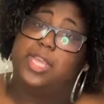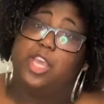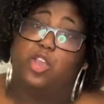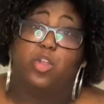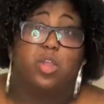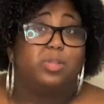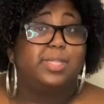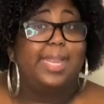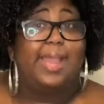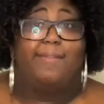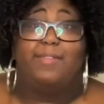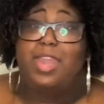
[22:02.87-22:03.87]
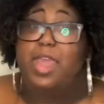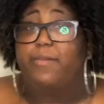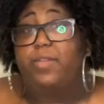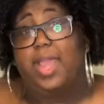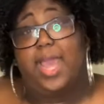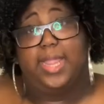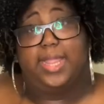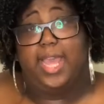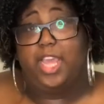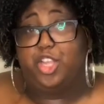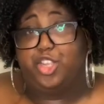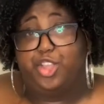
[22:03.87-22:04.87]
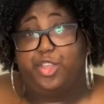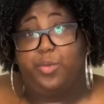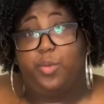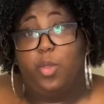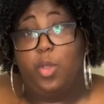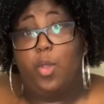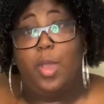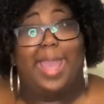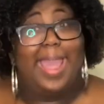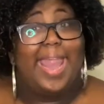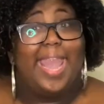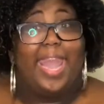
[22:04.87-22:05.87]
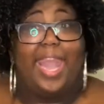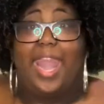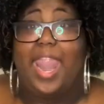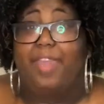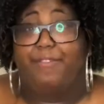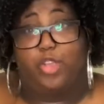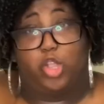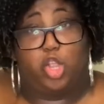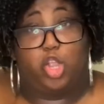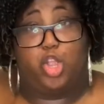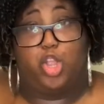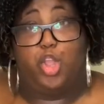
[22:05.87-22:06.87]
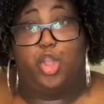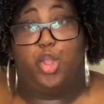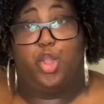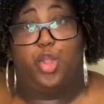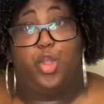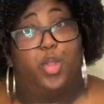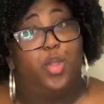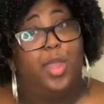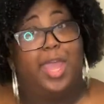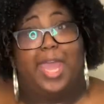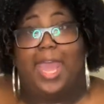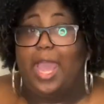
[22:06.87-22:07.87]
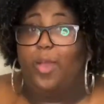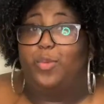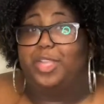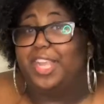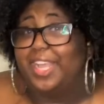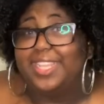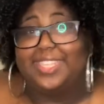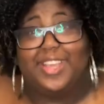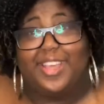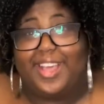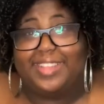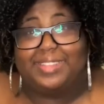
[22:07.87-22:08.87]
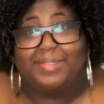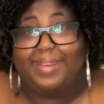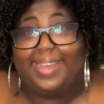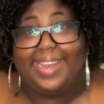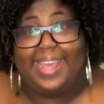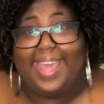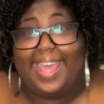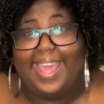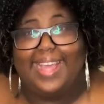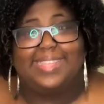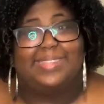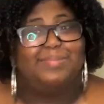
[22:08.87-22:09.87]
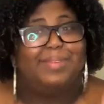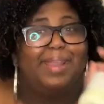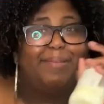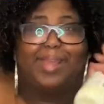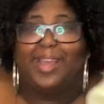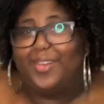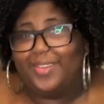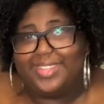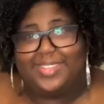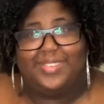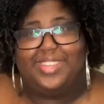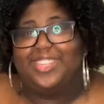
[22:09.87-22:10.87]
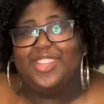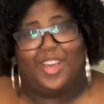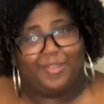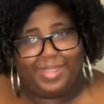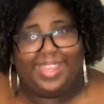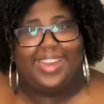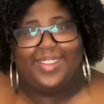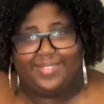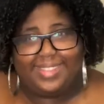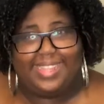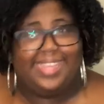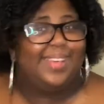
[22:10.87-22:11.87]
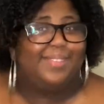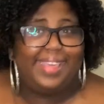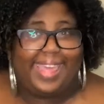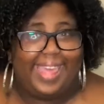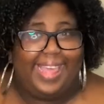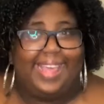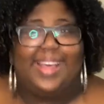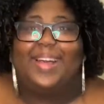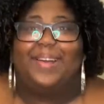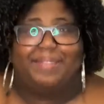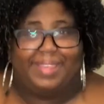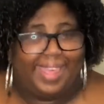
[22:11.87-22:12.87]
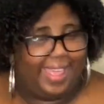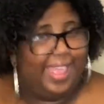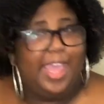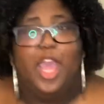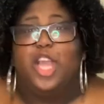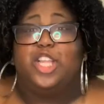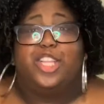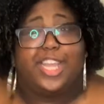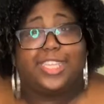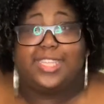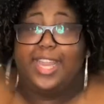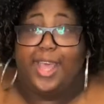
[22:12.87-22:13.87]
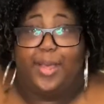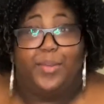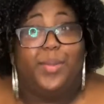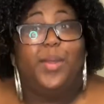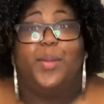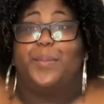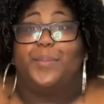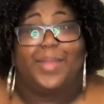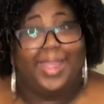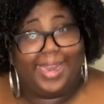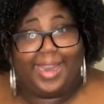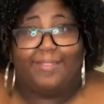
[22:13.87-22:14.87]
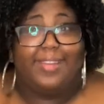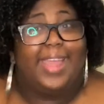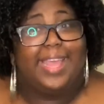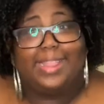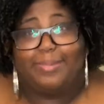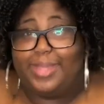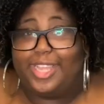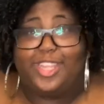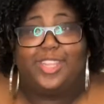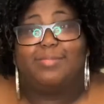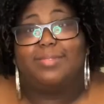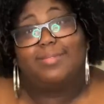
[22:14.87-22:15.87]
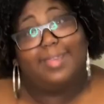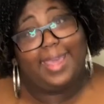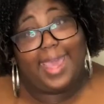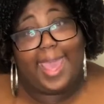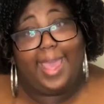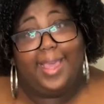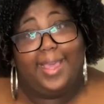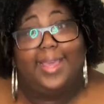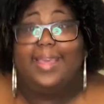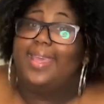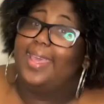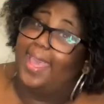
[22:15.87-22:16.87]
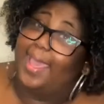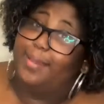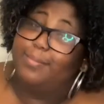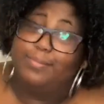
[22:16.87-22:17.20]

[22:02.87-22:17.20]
ingrowns, and I've never had that issue. Never. I wish I could tell y'all somebody to ask, but I'm not going to because y'all being nosy. Okay? Okay. Just know, Brain never had them issues. Okay? Okay.